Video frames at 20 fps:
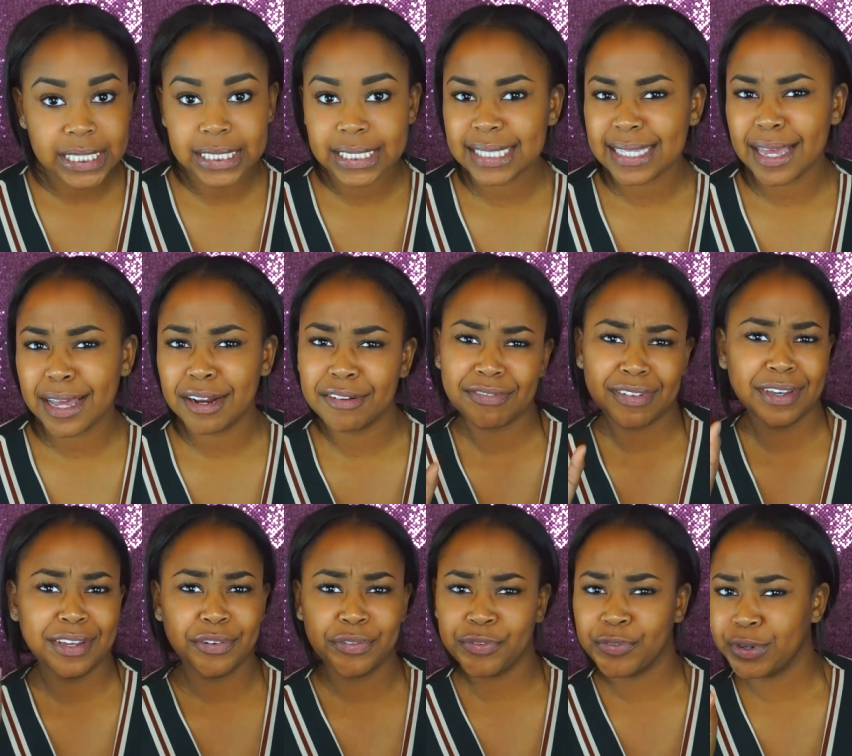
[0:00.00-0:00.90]
this is kind of
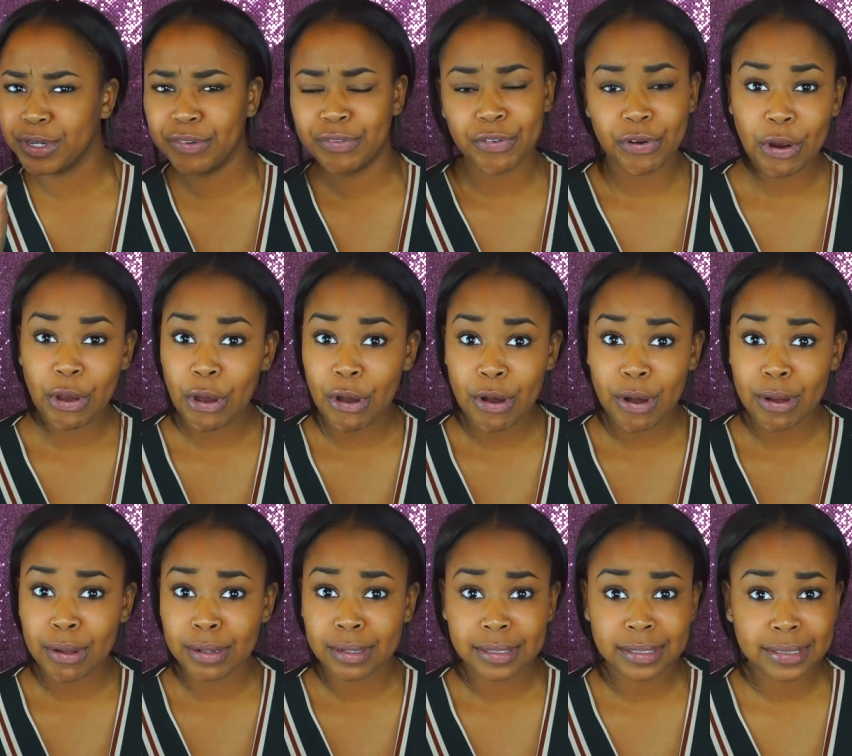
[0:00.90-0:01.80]
like a
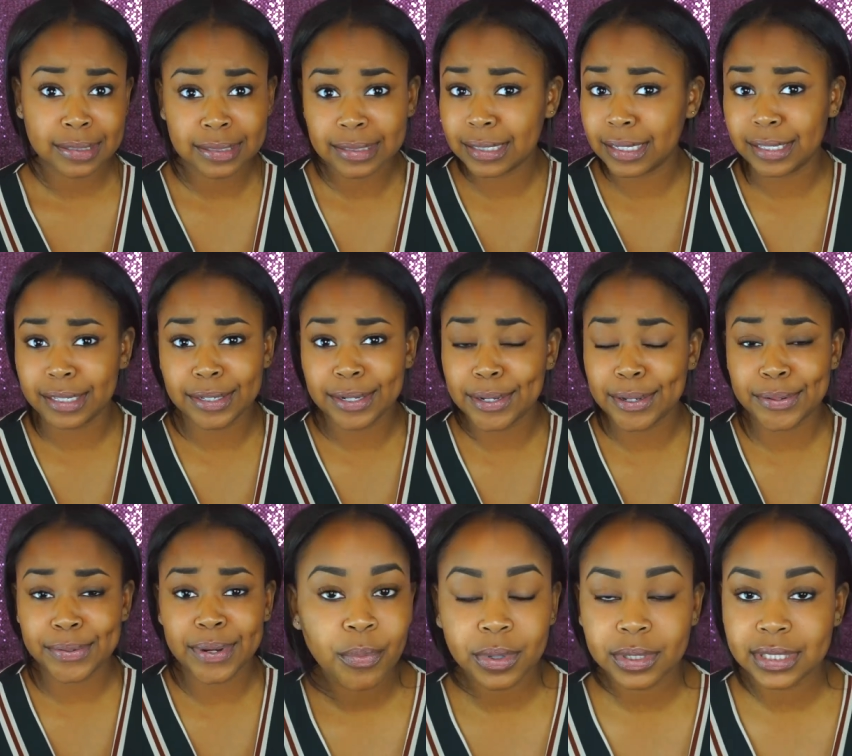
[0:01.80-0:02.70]
free-for-all. Like, you
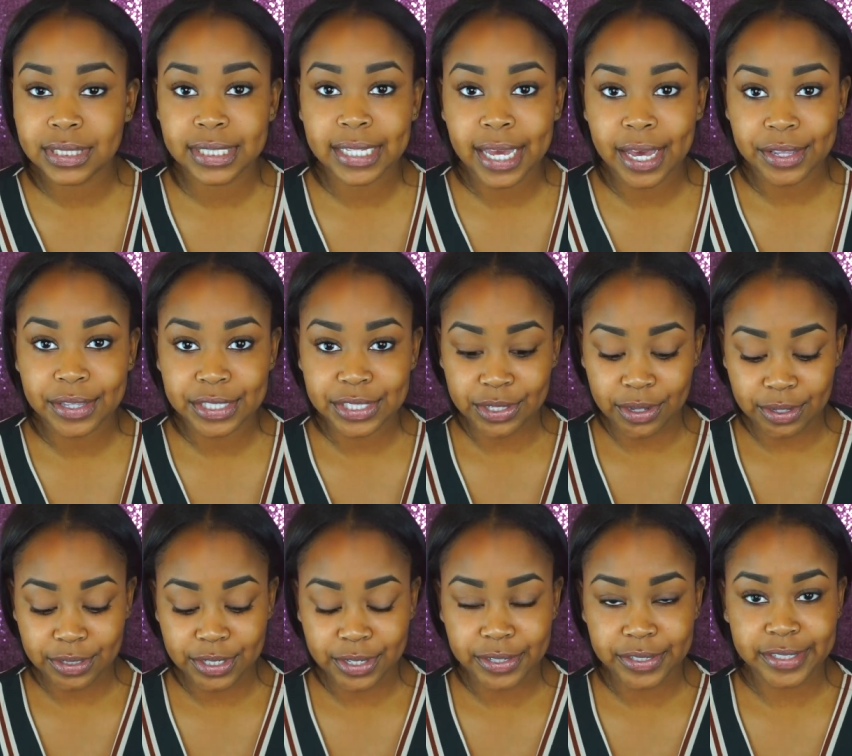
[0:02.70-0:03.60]
know, we'll see how this
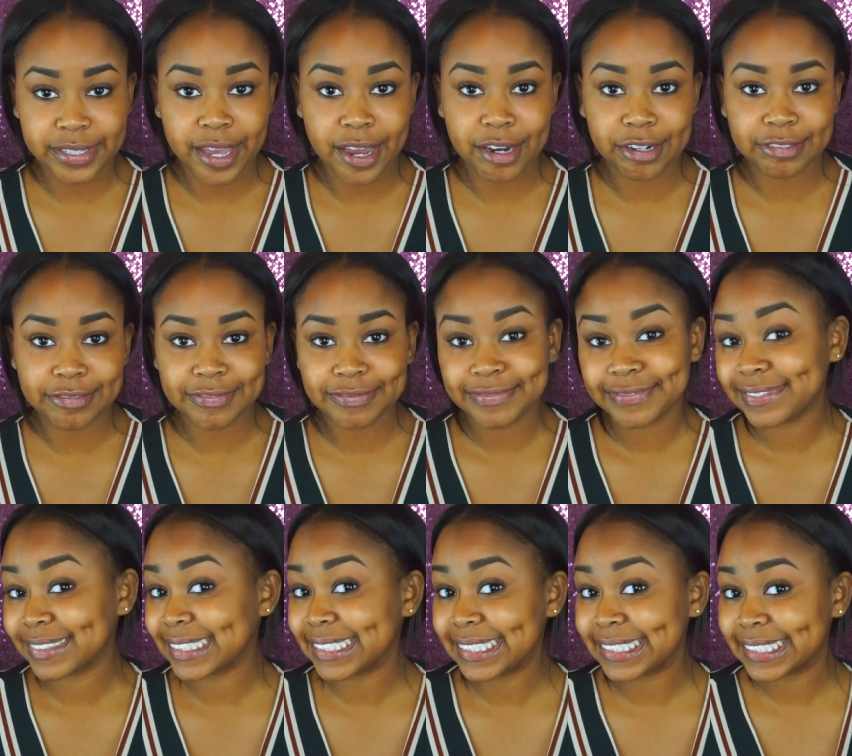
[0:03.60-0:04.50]
all turns out.
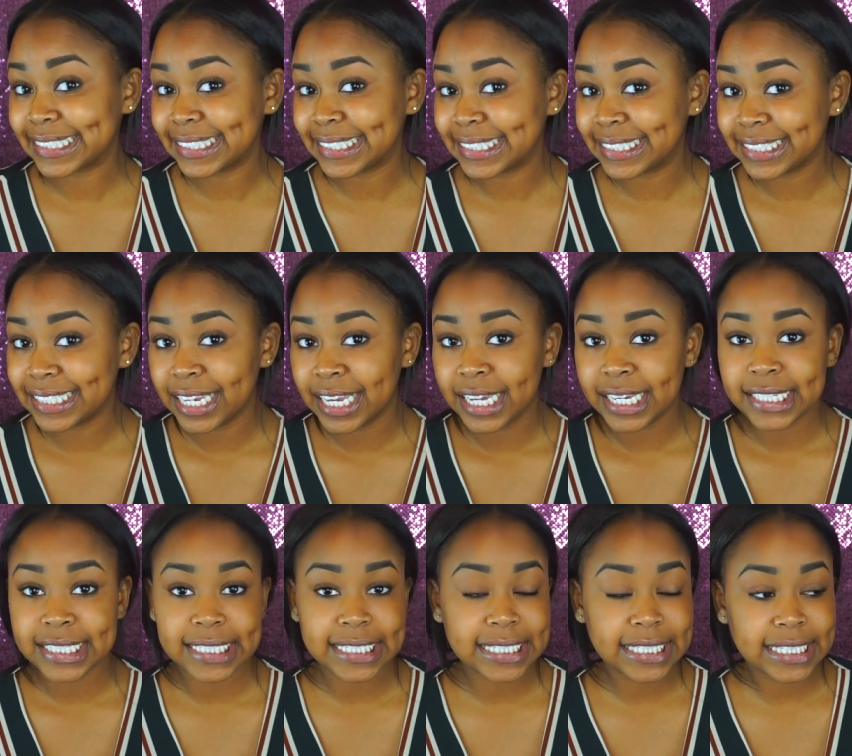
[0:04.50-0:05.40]
Just
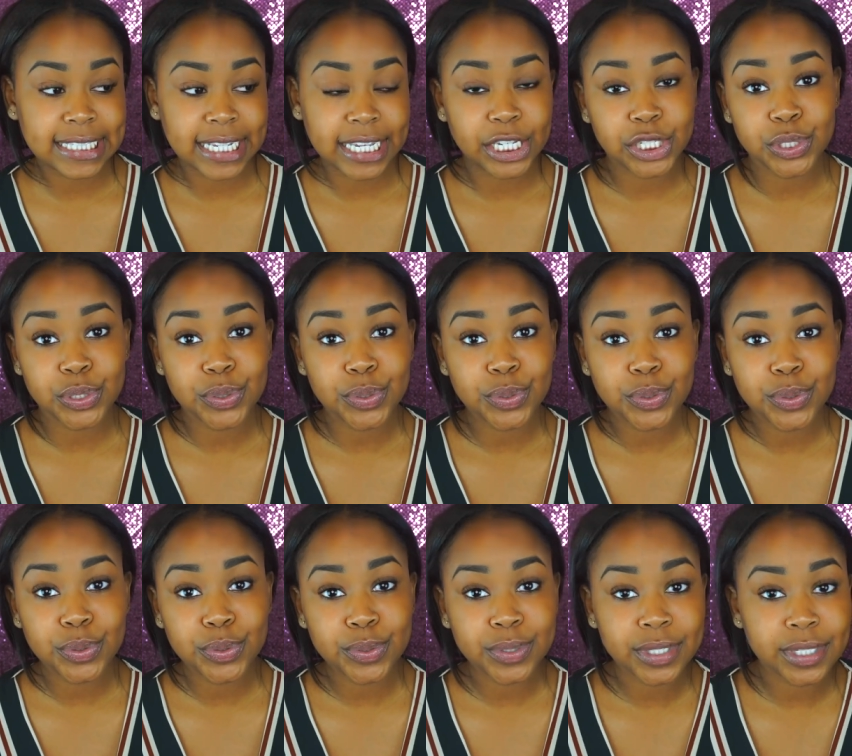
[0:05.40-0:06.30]
stay
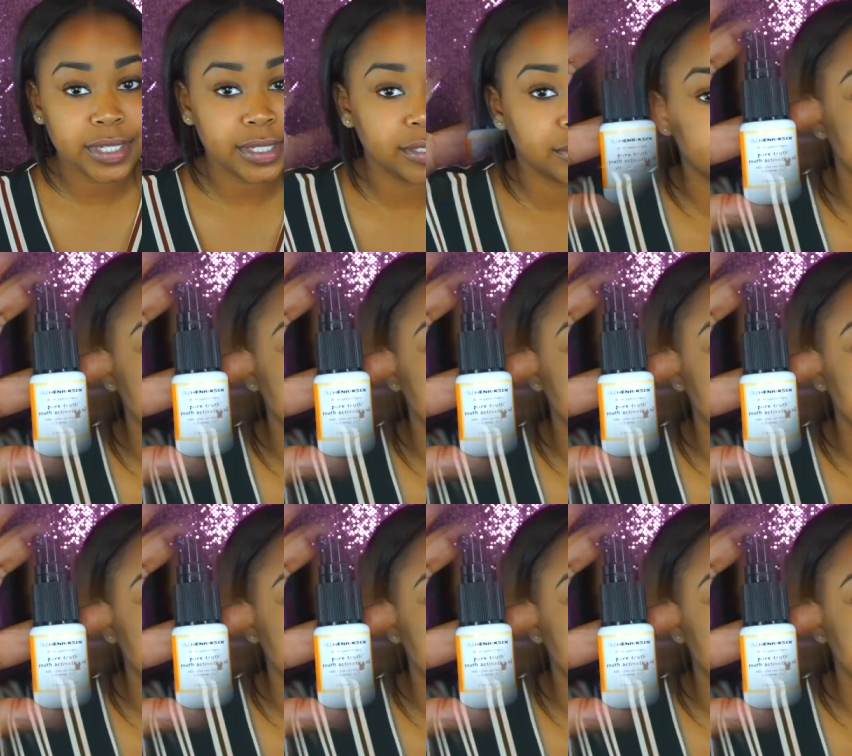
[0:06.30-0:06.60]
tuned.